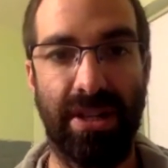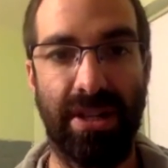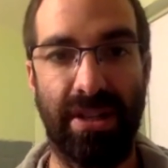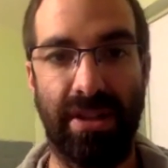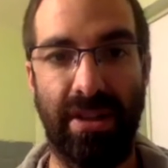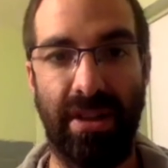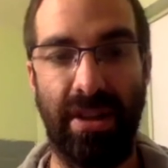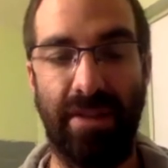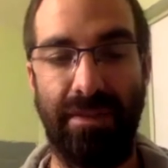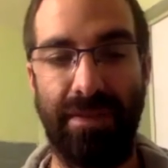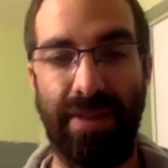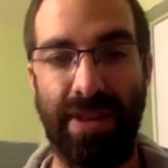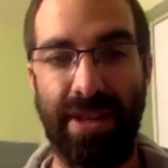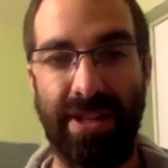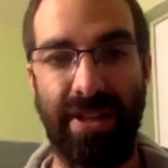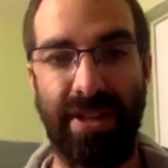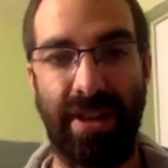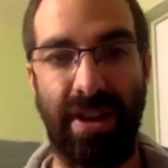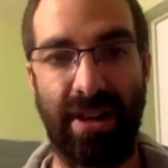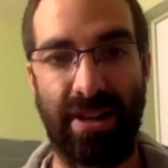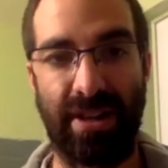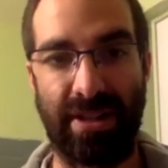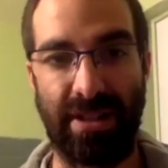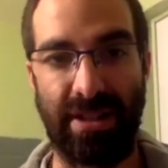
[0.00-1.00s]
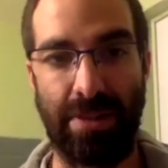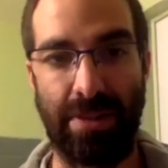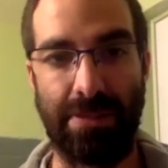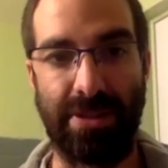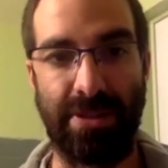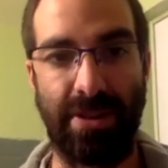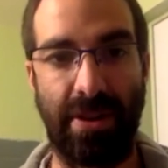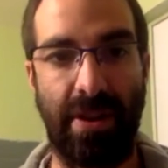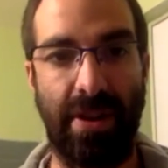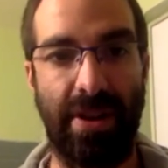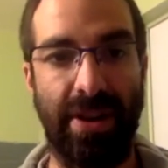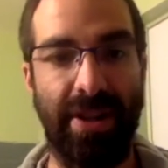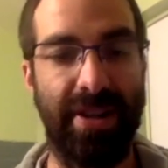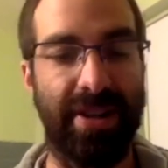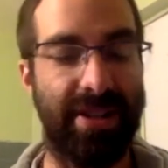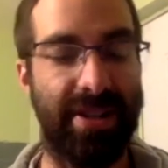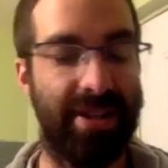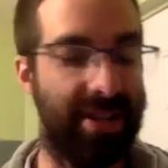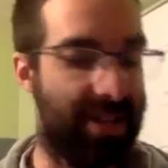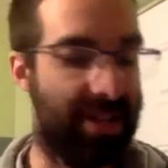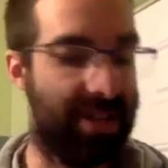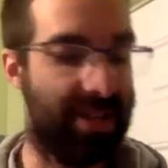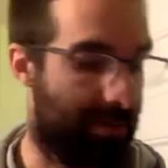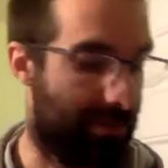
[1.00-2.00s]
If he talks, I'm sorry.
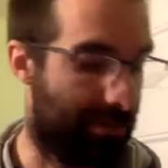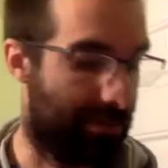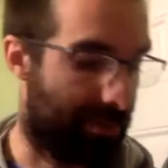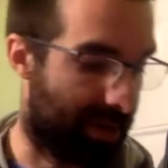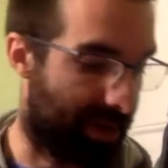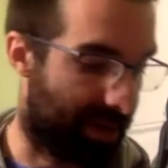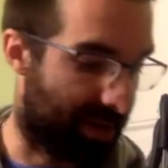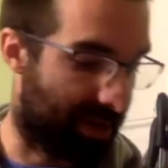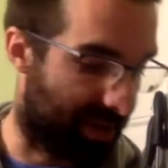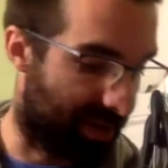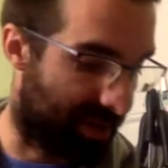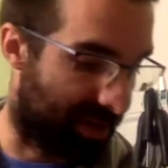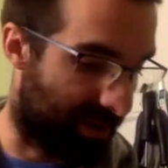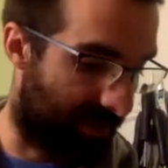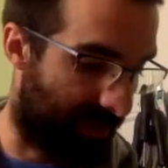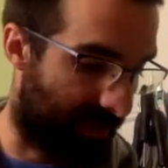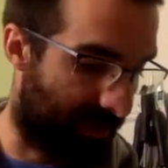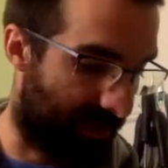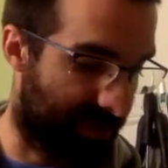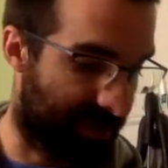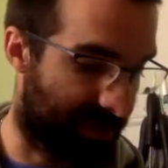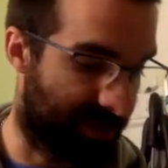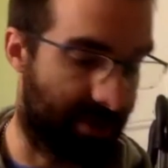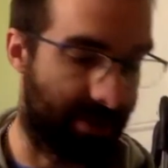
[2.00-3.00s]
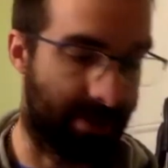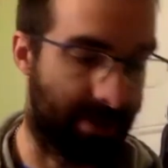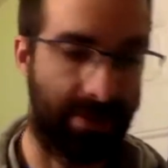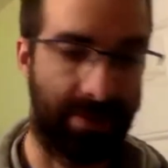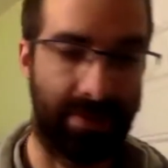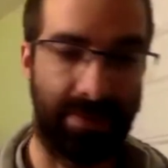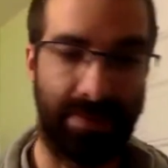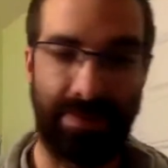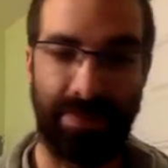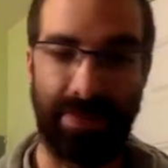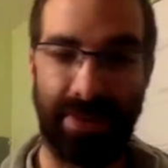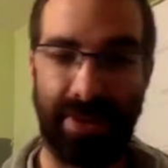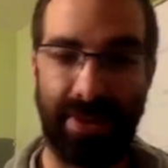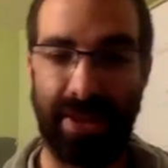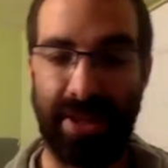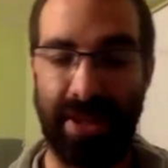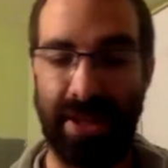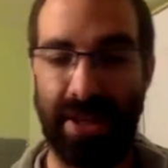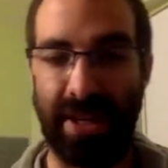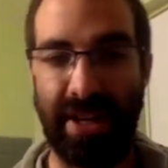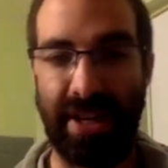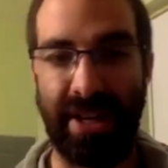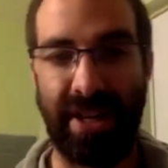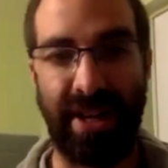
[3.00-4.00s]
But uh, so,
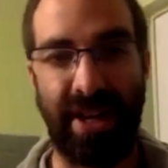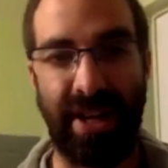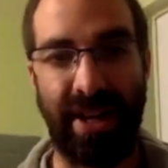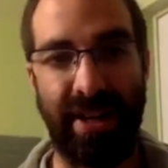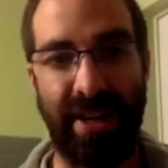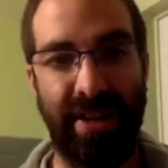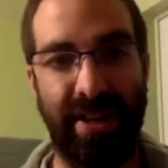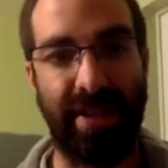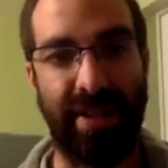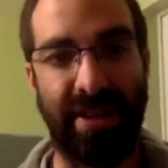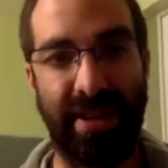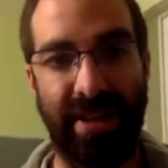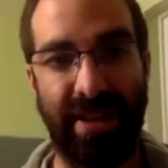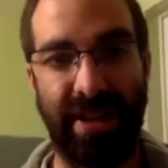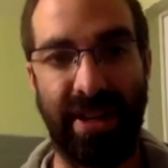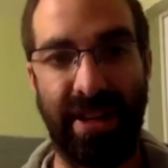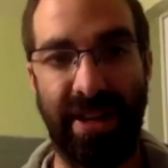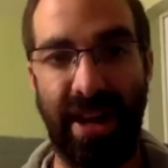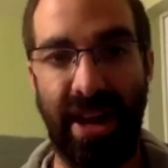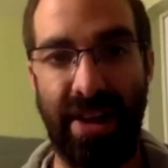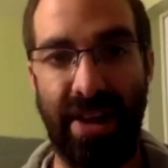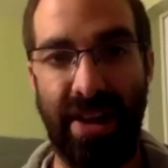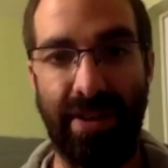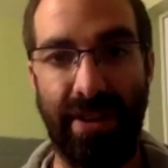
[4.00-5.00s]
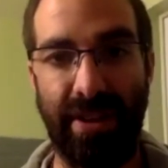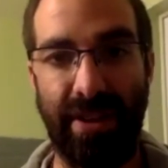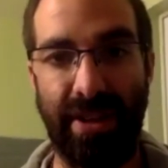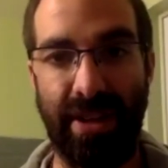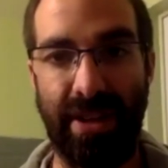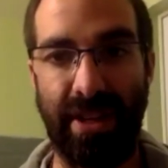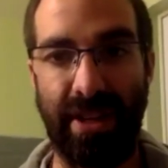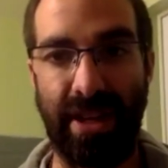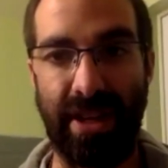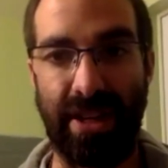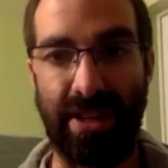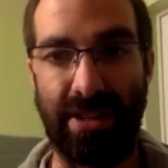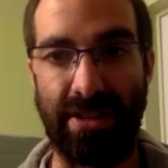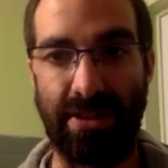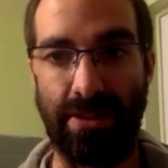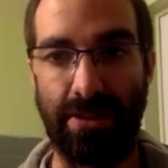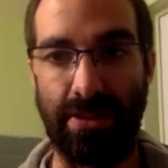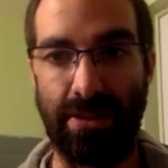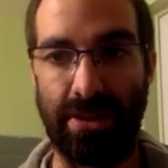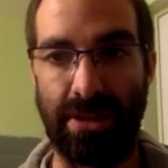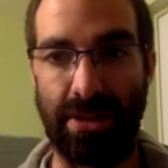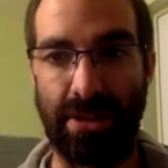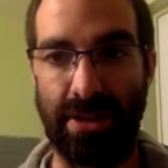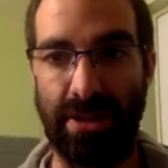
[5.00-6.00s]
again, Ivy League
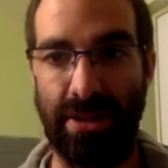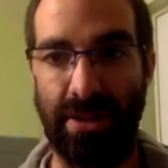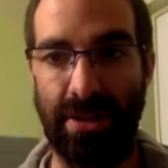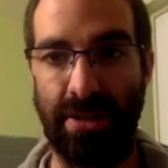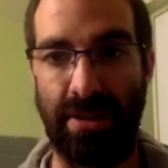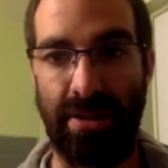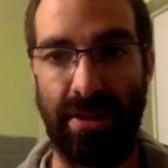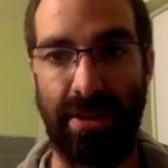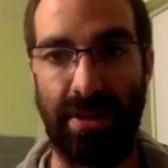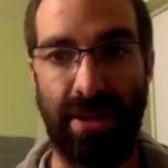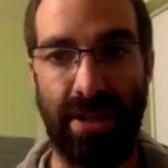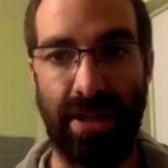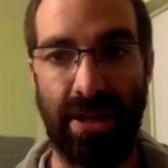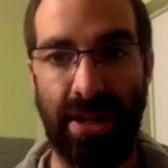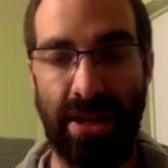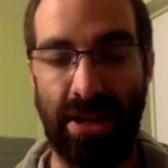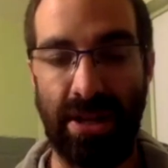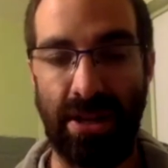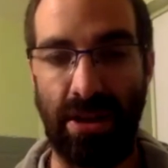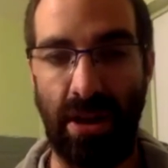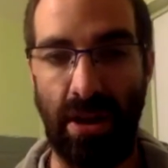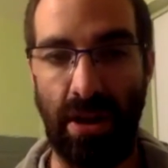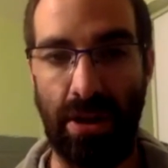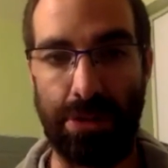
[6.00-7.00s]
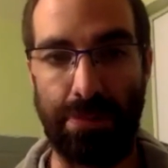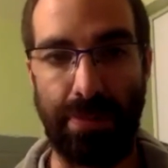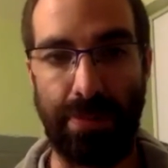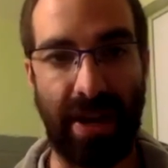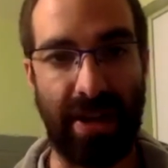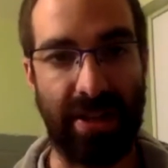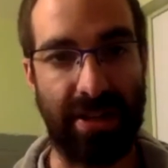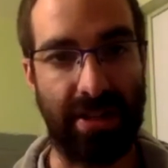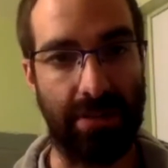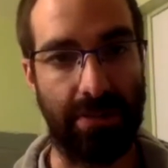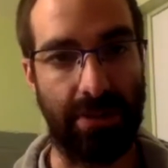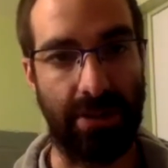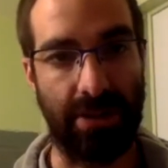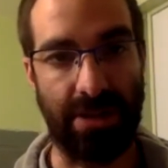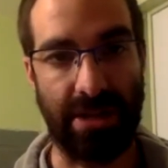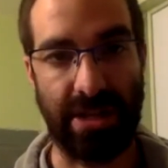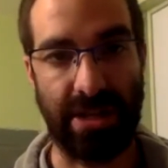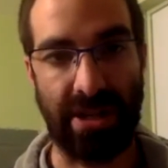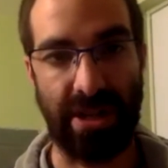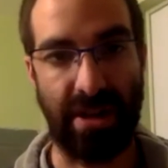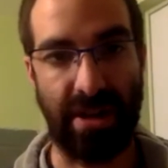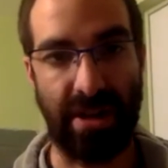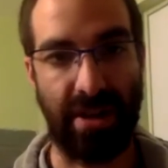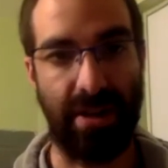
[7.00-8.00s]
cancels. College basketball is
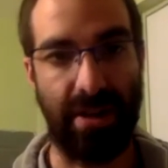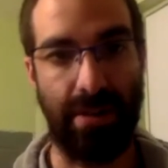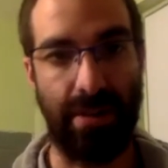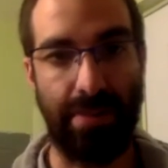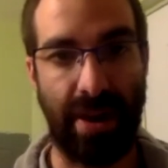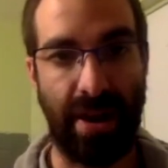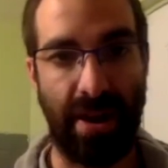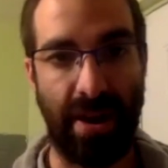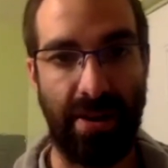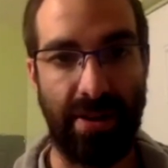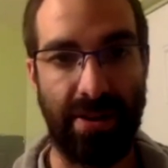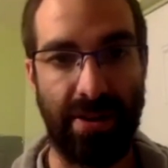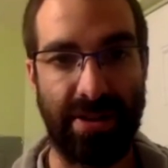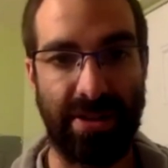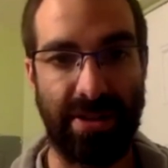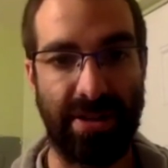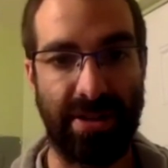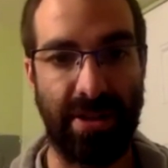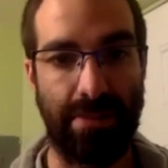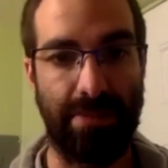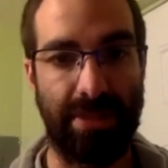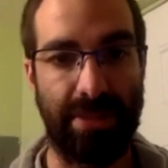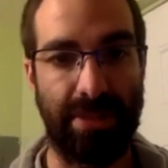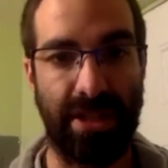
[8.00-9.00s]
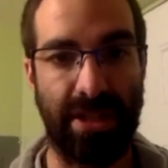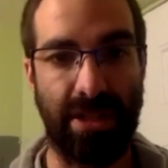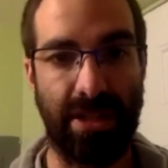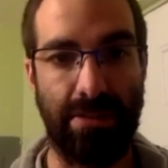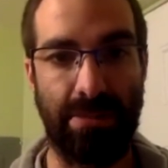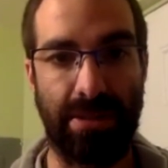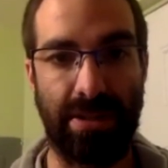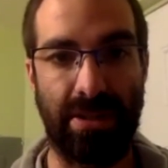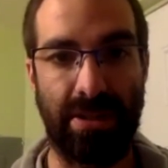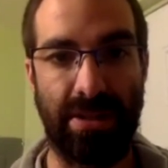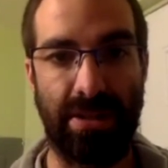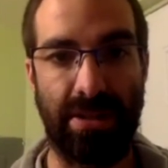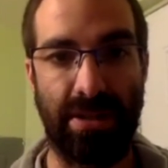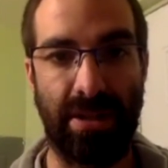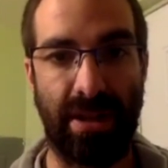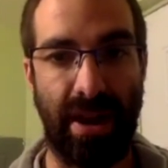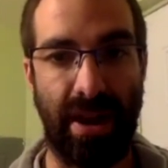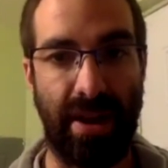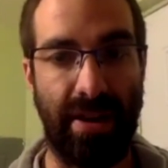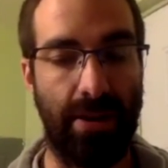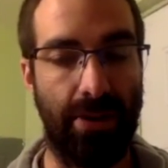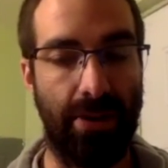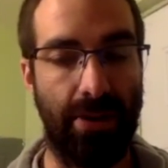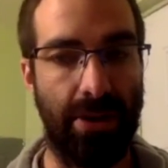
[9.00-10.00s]
talking about some teams, I
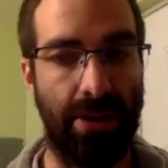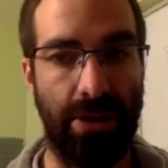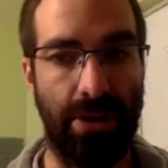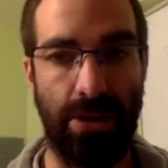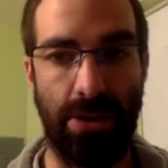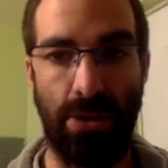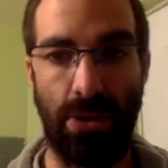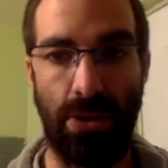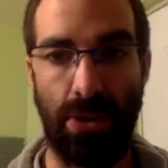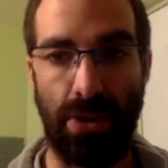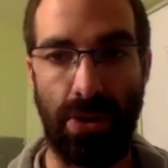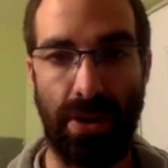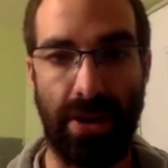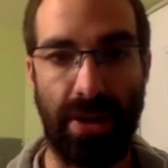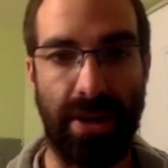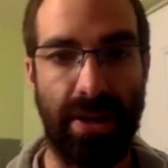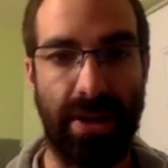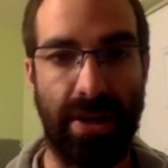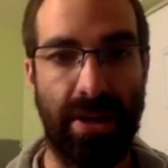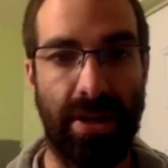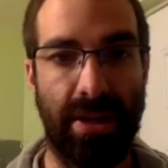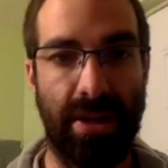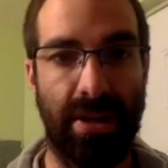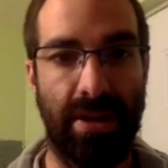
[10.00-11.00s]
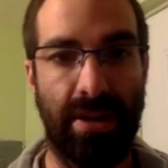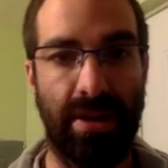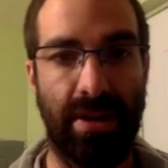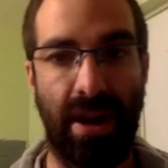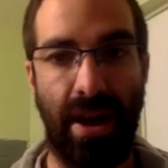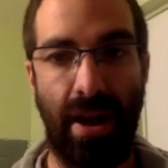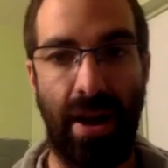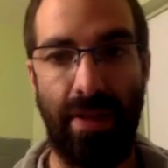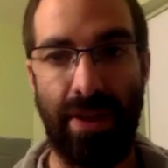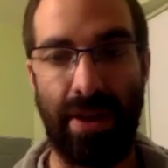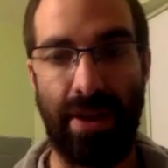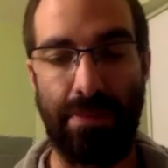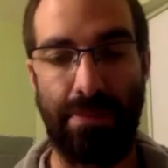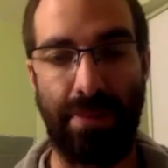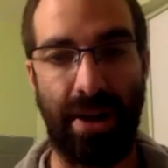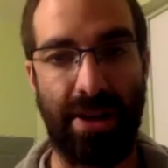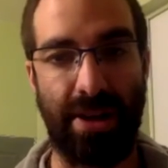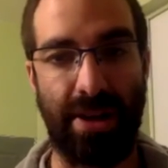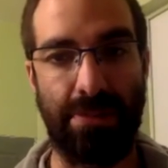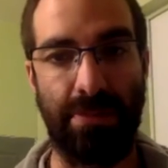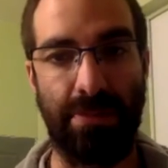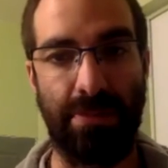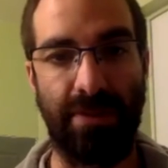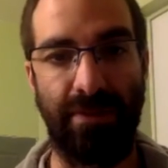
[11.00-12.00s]
know in New York, I think
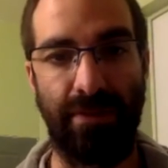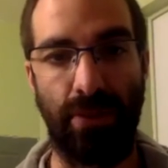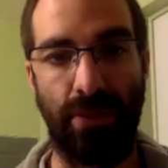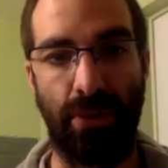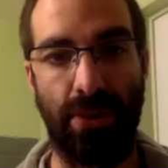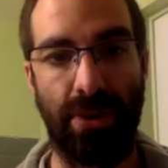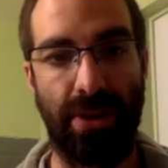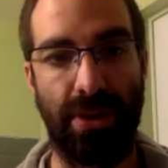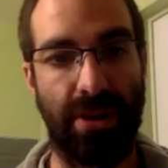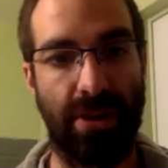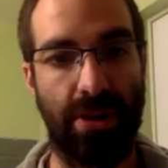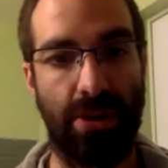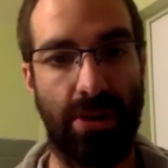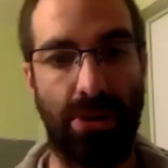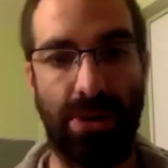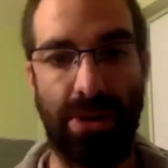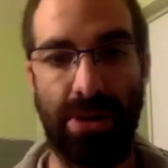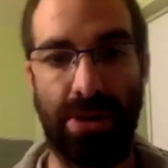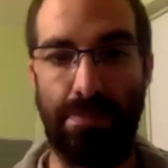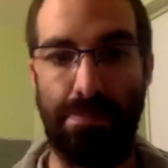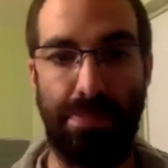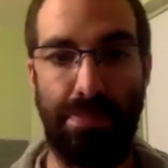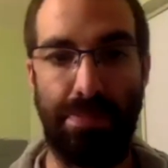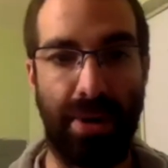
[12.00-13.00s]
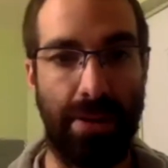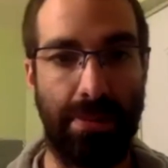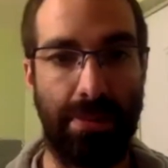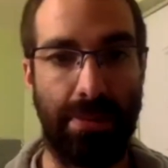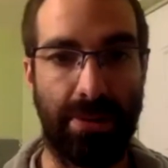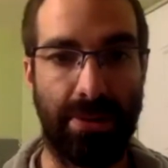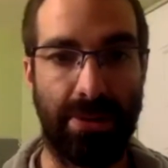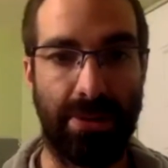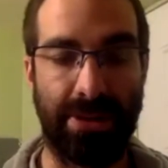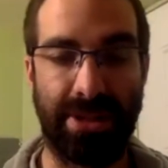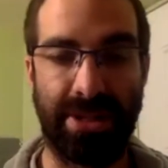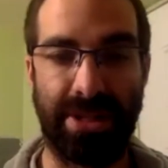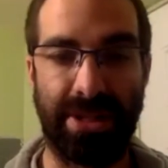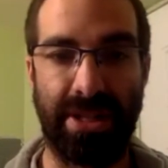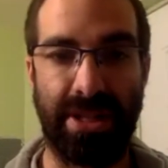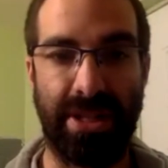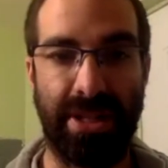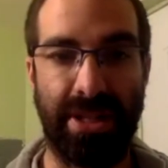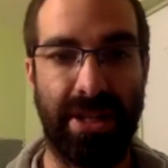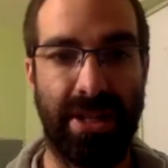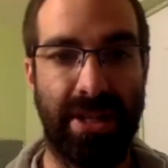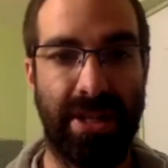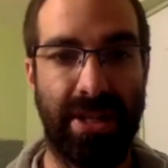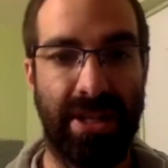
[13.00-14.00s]
possibly Florida, going to bubbles.
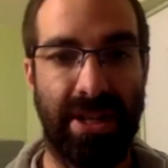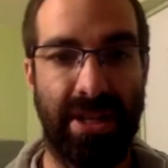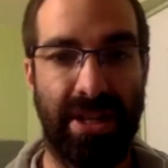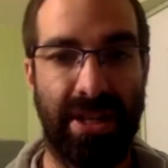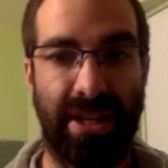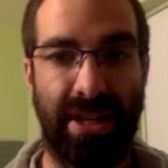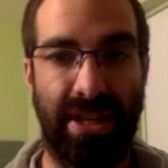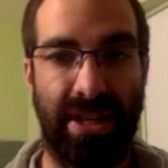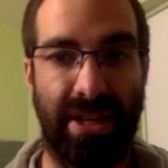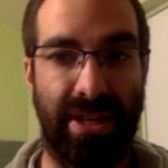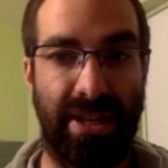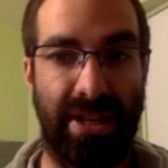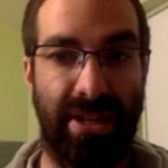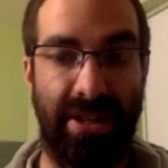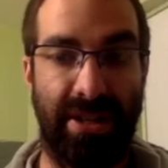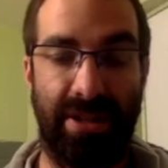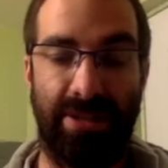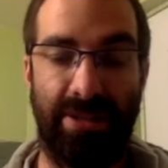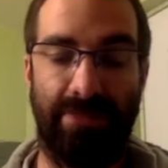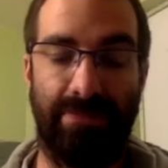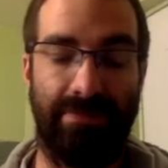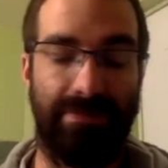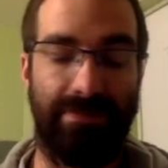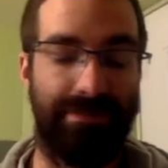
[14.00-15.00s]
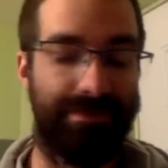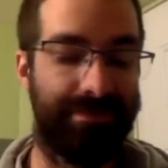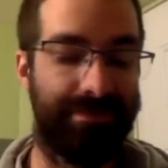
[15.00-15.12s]
Um,